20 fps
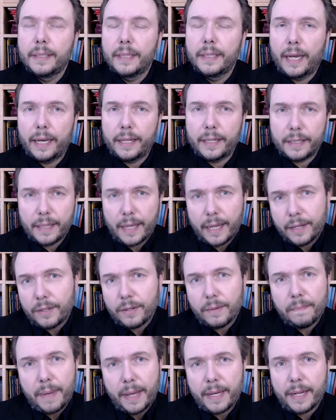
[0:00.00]
and, and to
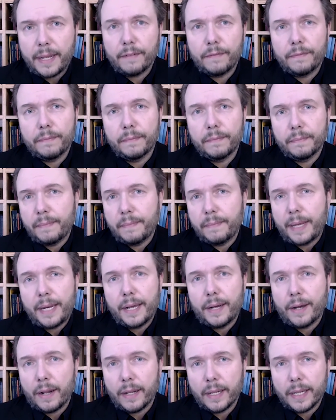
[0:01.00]
many of
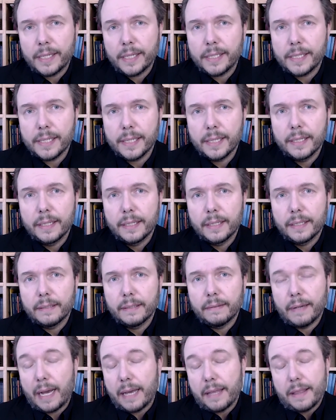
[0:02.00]
many colleagues.
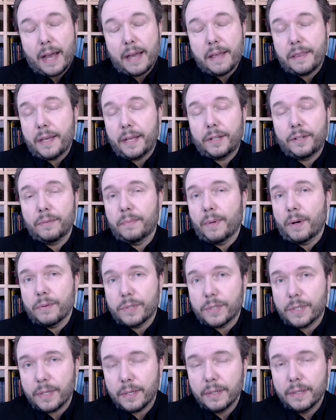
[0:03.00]
I, I think to
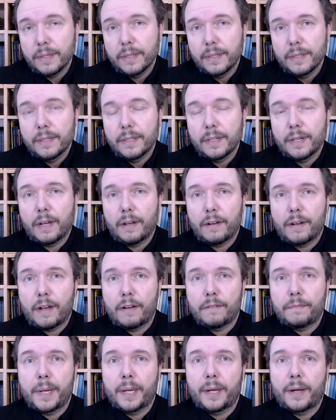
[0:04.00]
most uh,
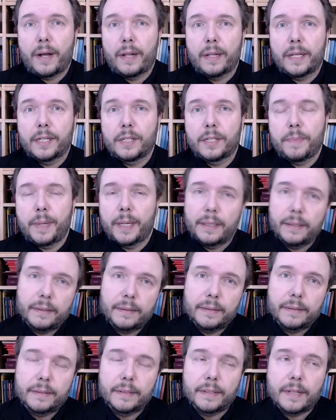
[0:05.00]
of my colleagues, but
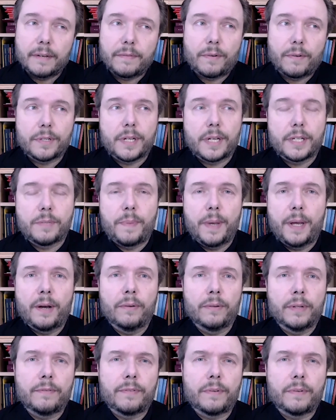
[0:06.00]
of course I speak
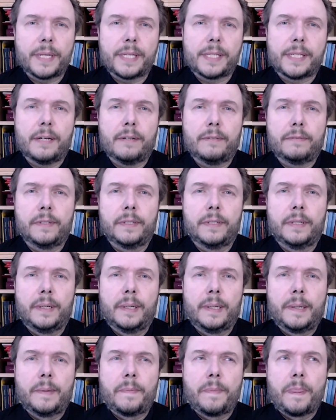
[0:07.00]
only for myself.
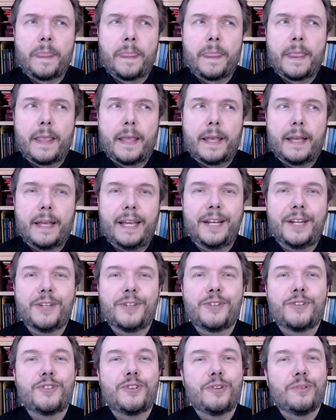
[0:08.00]
It
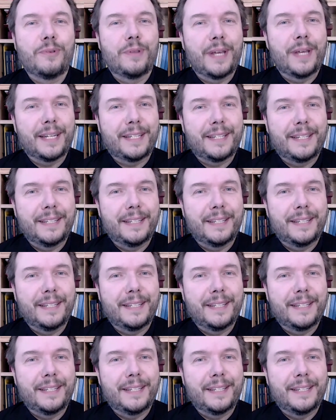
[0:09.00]
is true that